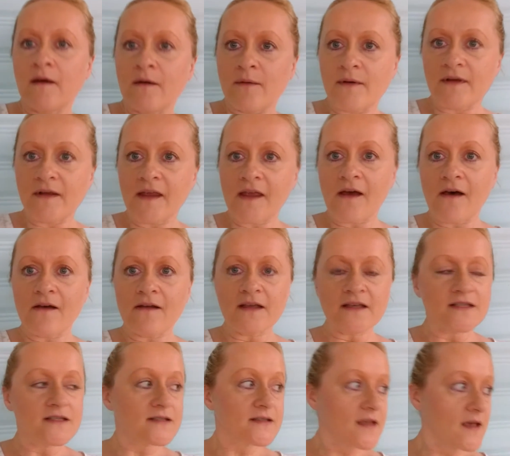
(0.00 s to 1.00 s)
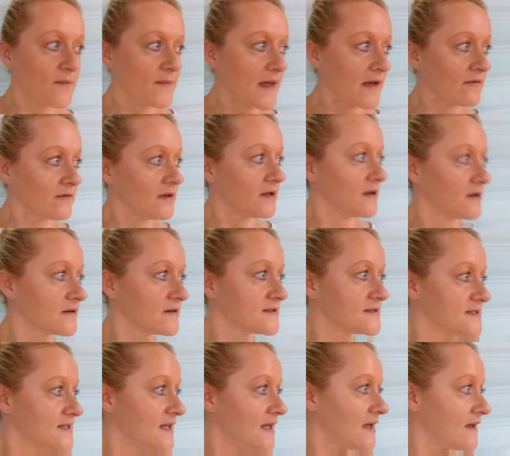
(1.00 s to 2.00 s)
Well, y'all, I just come out here to
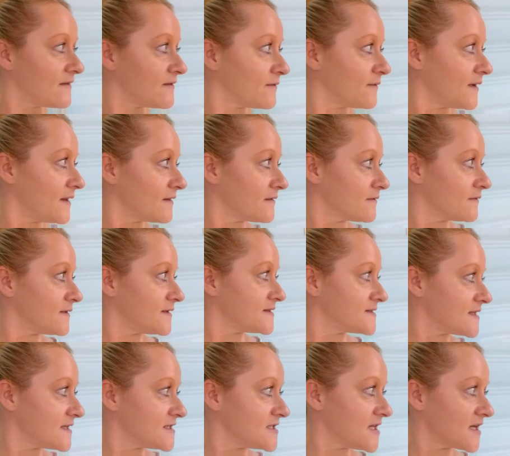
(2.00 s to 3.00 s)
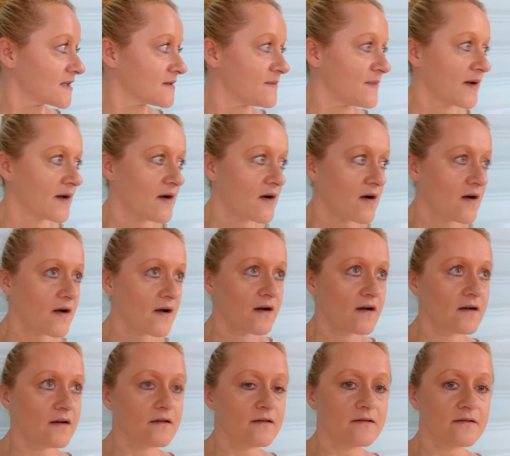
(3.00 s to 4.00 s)
see how the weather was. I checked my
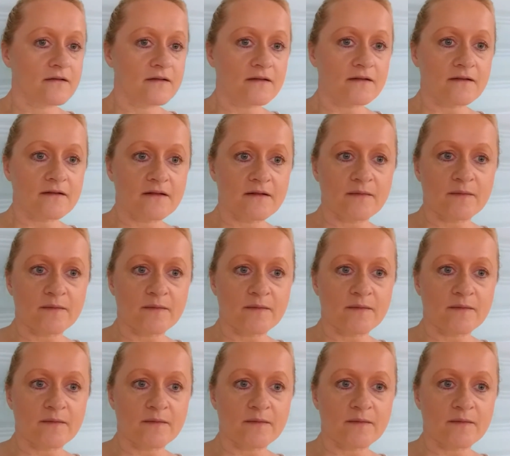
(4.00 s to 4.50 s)
car. What?